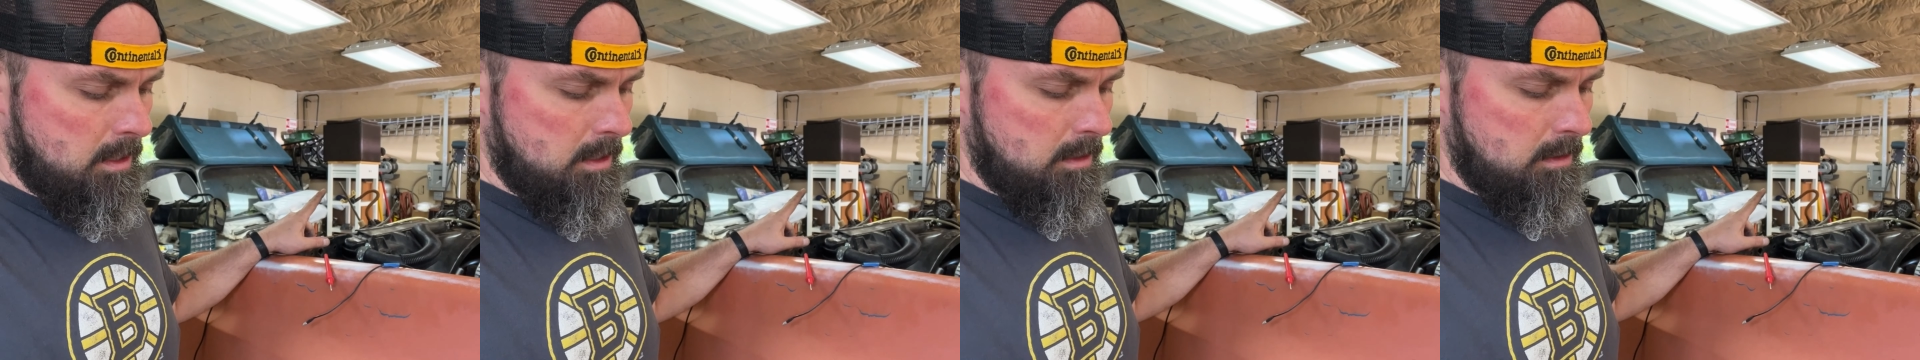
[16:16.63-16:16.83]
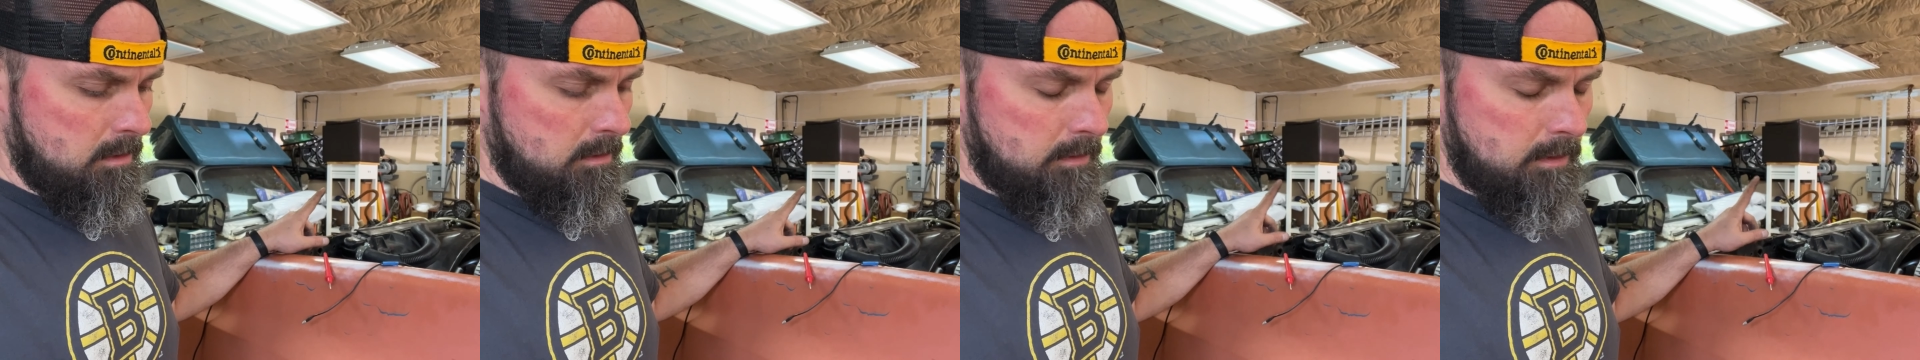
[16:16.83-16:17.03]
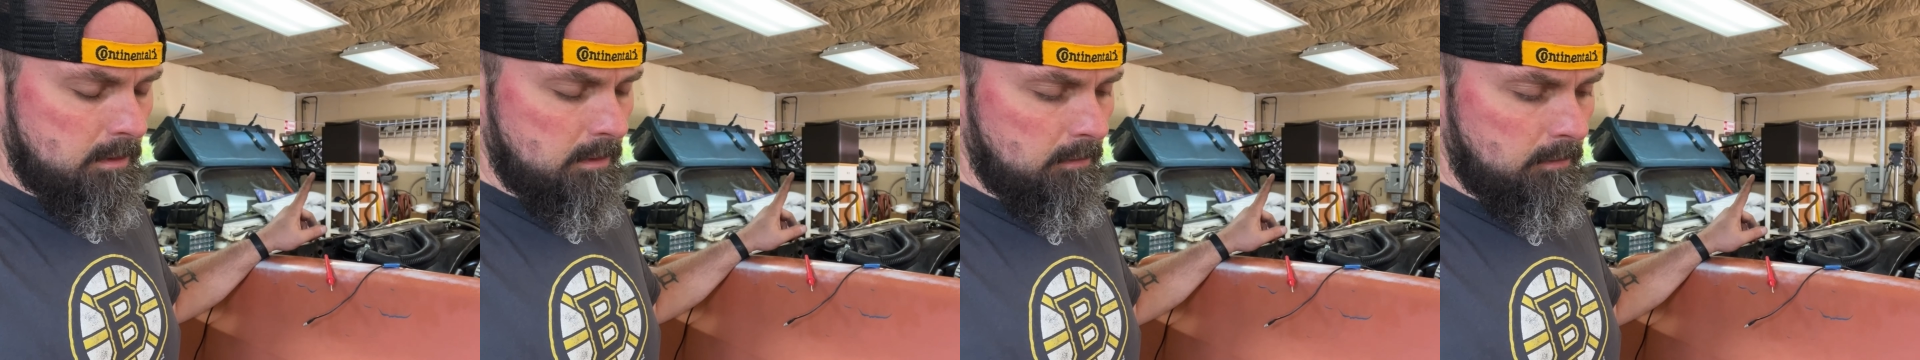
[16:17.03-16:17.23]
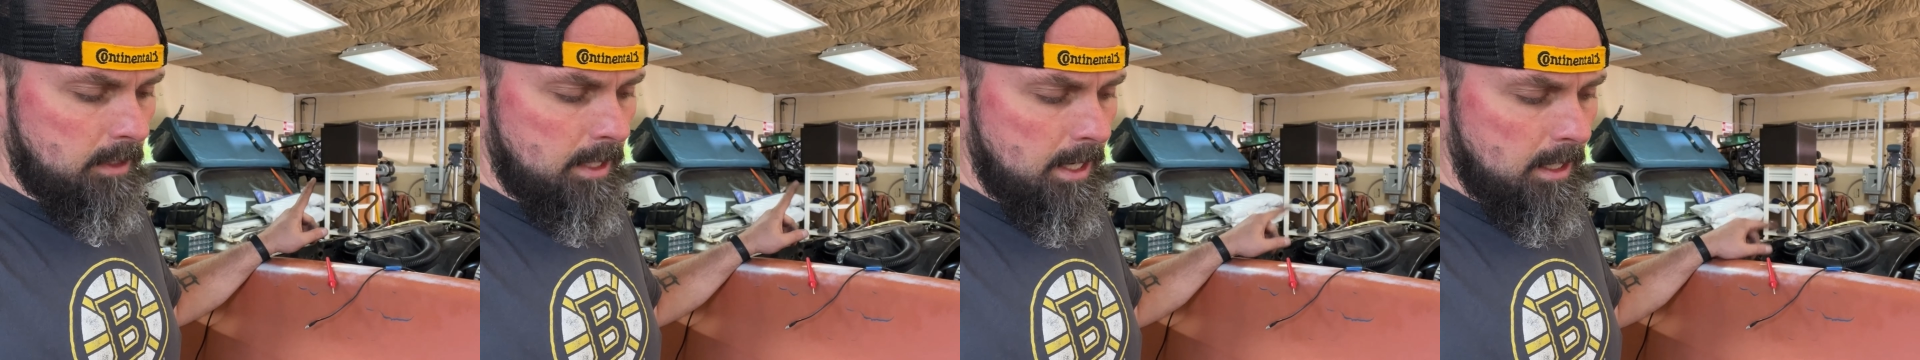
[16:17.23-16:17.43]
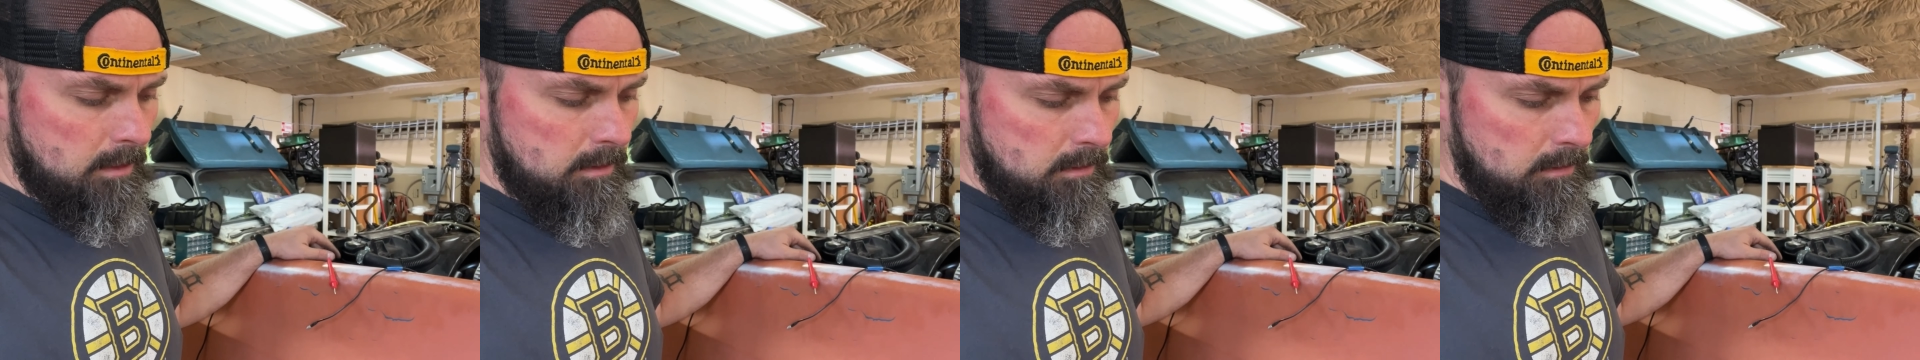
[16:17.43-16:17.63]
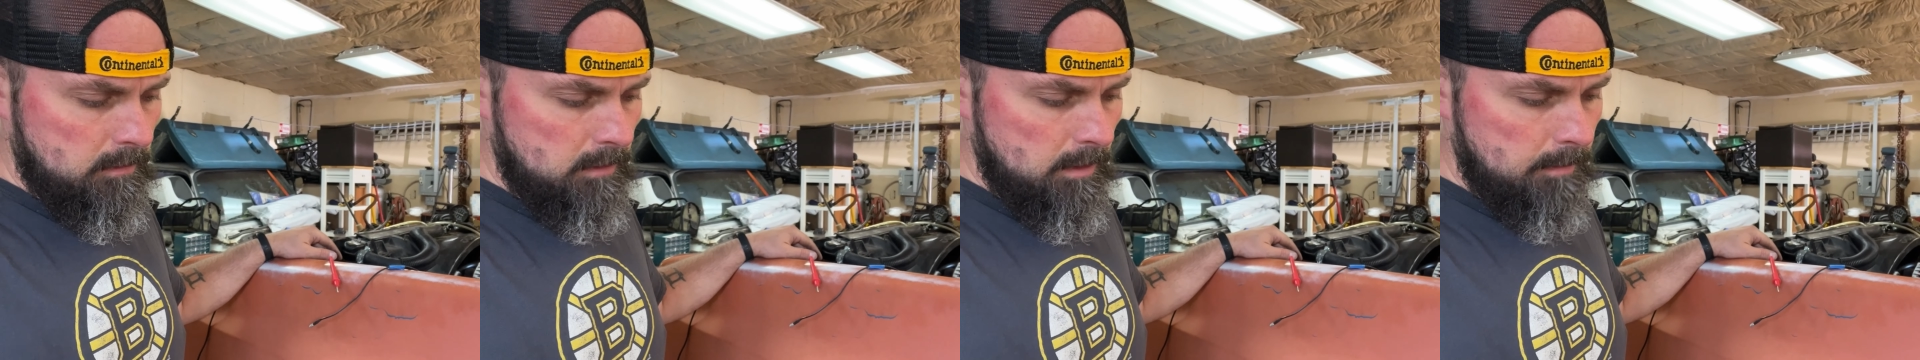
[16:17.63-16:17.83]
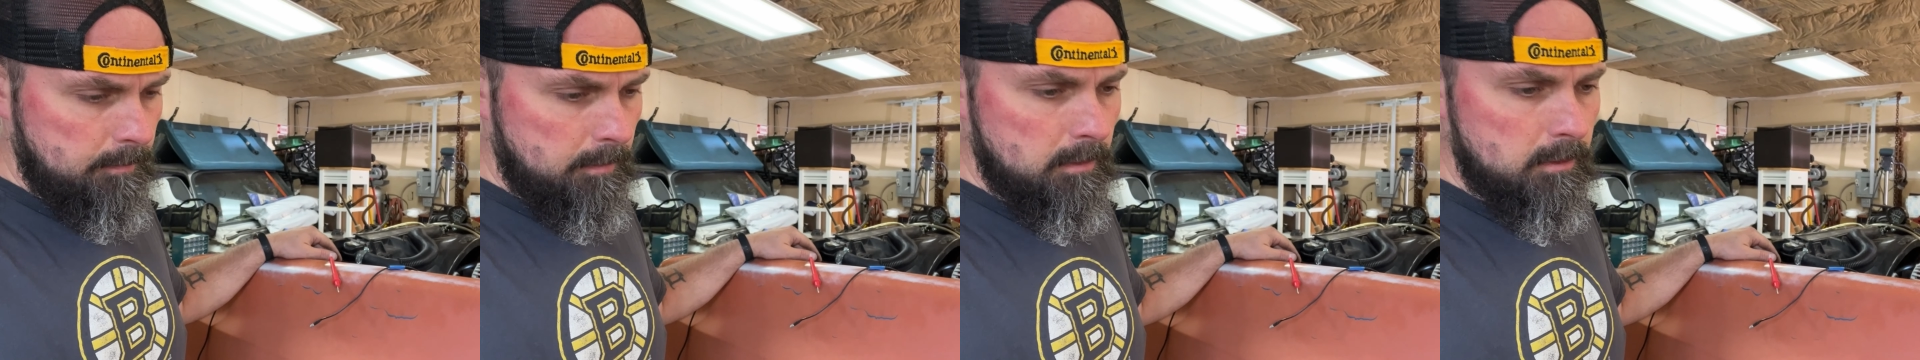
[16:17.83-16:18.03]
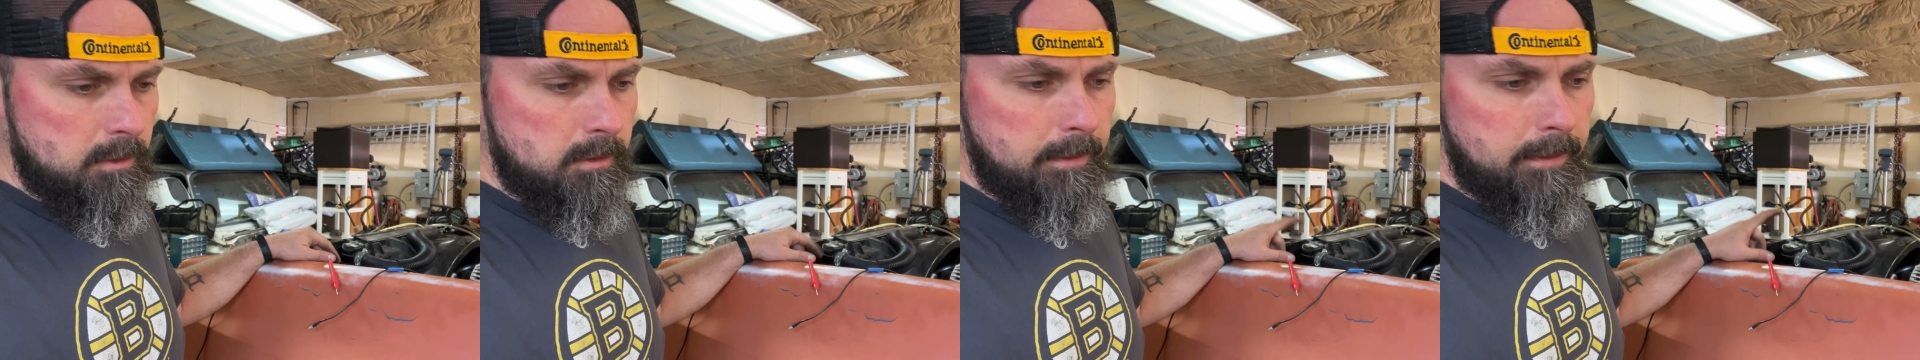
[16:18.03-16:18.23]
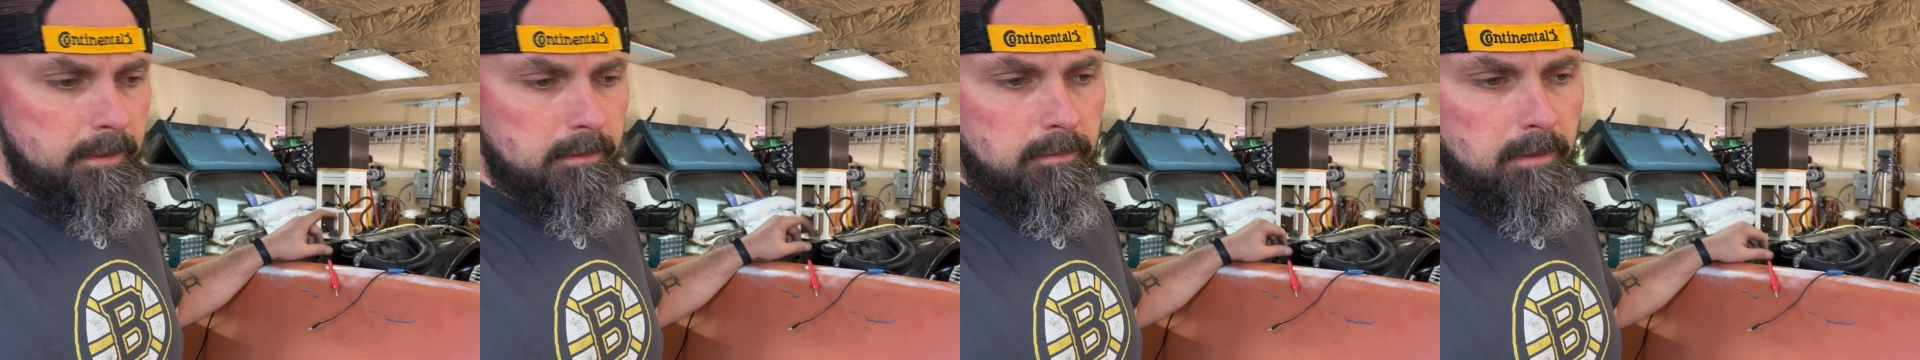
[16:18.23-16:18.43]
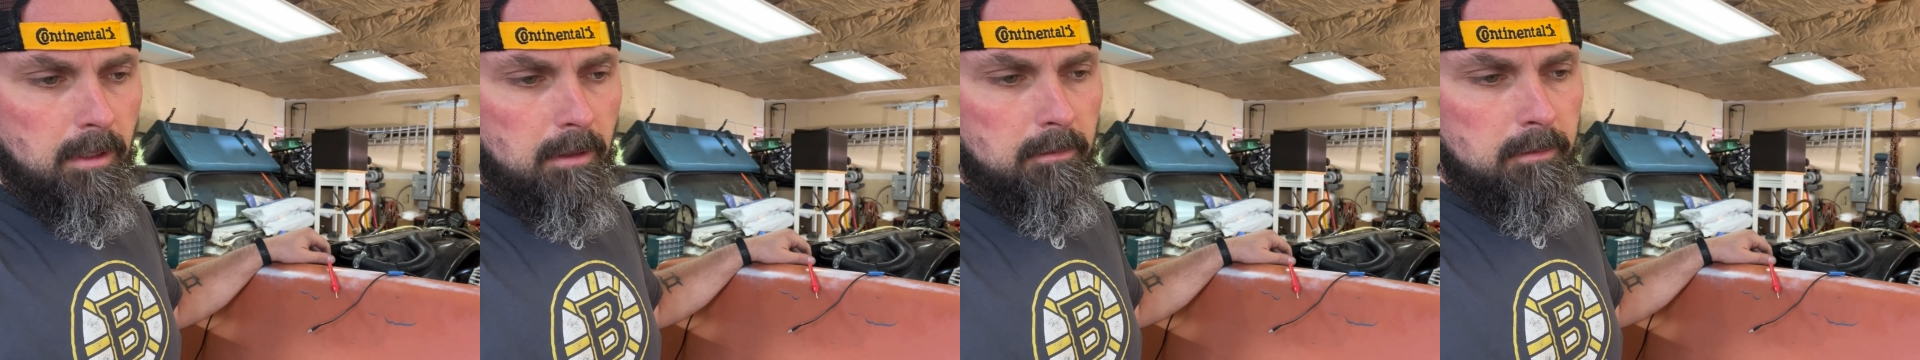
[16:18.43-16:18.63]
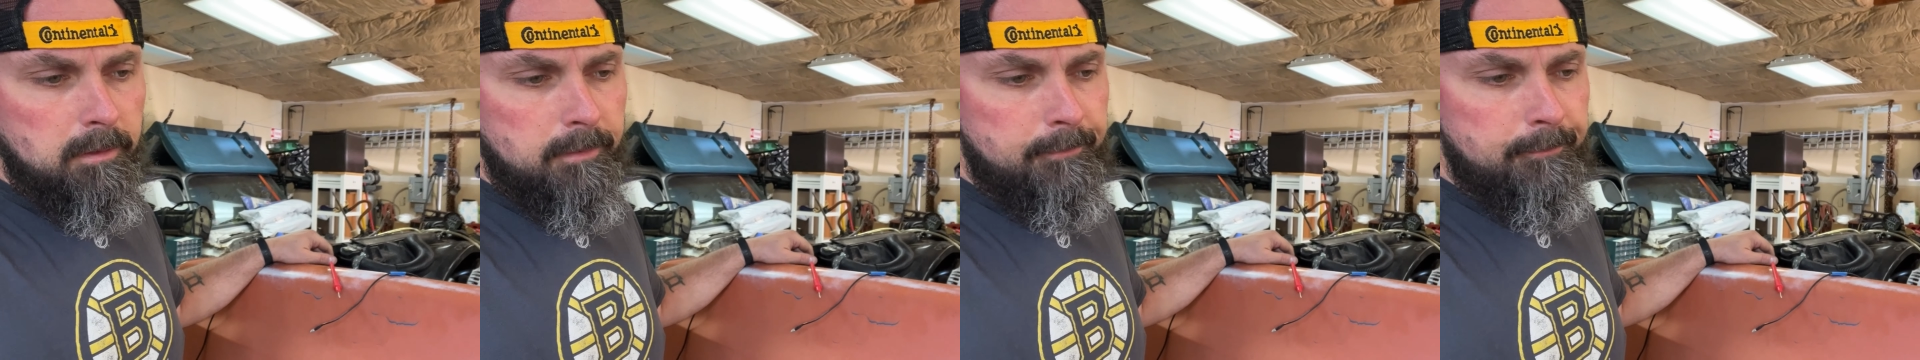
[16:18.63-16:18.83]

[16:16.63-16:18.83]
or the gauge hooked up to the Schrader valve.